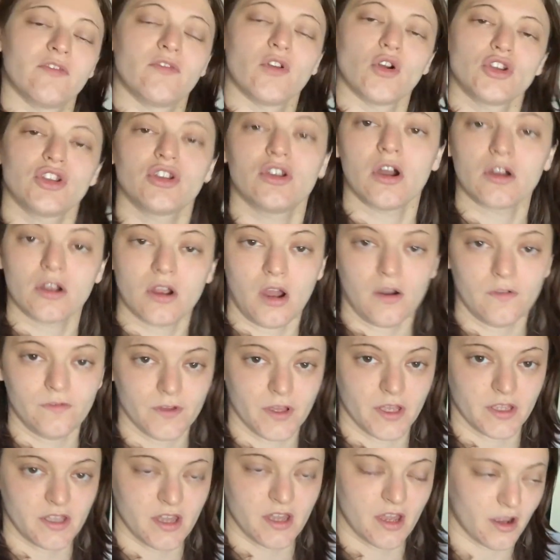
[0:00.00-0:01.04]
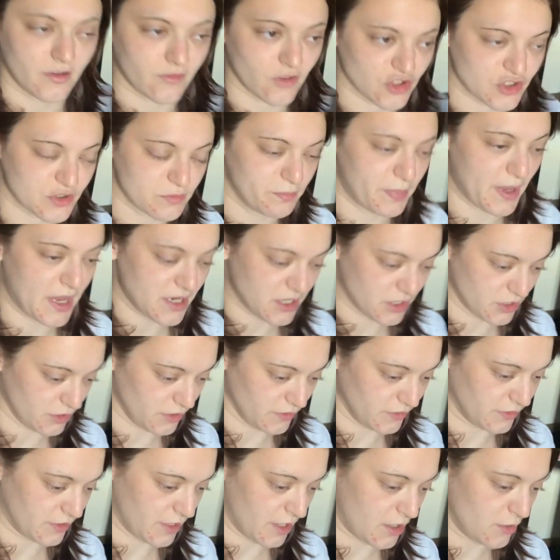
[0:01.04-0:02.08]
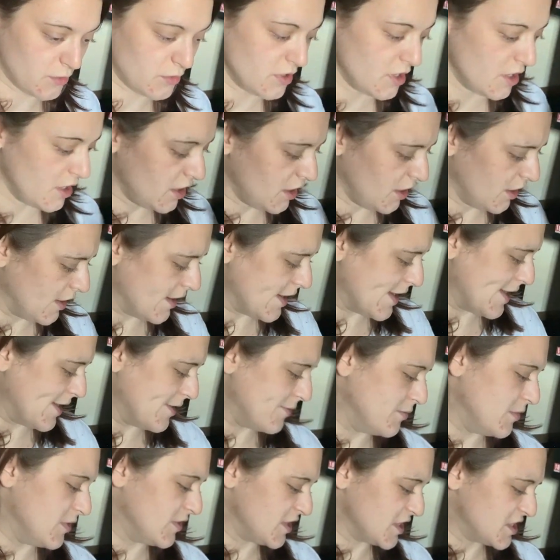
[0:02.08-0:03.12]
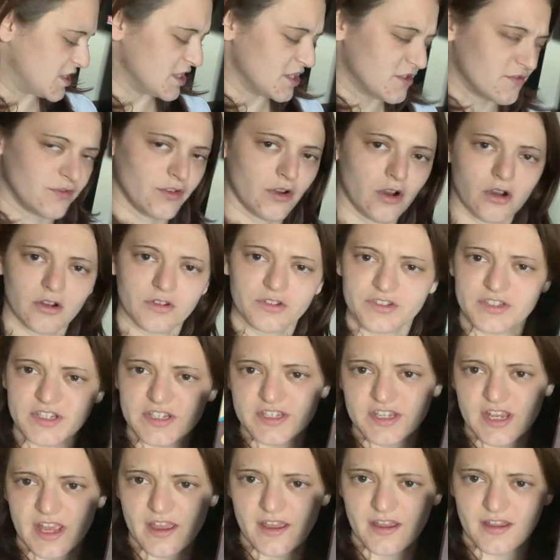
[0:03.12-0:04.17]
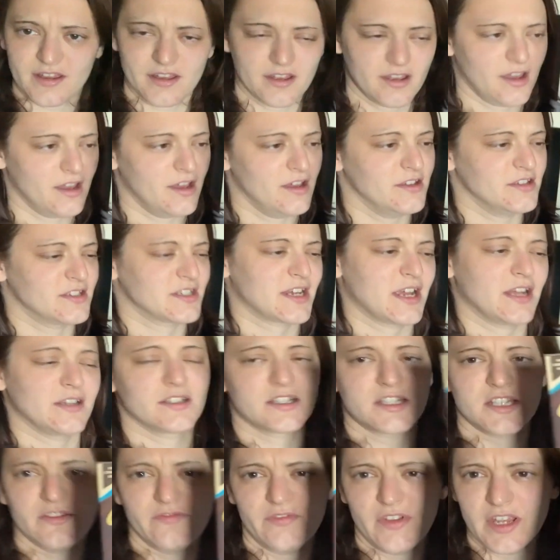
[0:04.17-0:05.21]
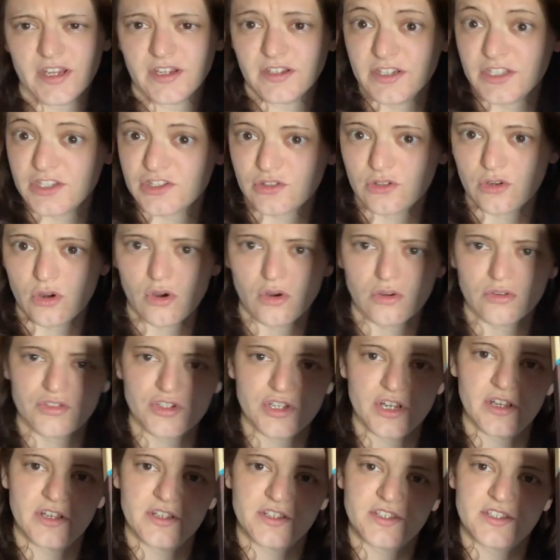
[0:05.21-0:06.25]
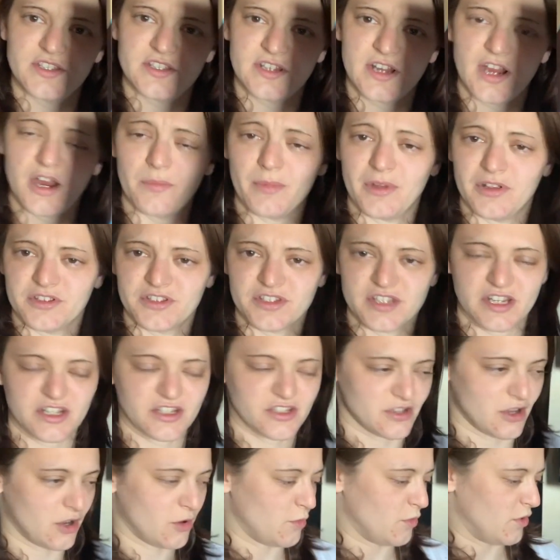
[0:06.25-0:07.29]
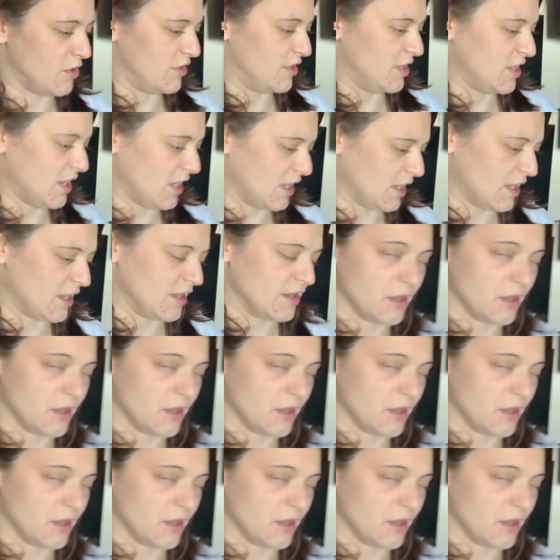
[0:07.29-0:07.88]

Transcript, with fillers: I've already got a coffee, I've got some bacon on the go. Um, this is for dessert, uh, it's Galaxy Vegan, it's gorgeous, this caramel sea salt one, I like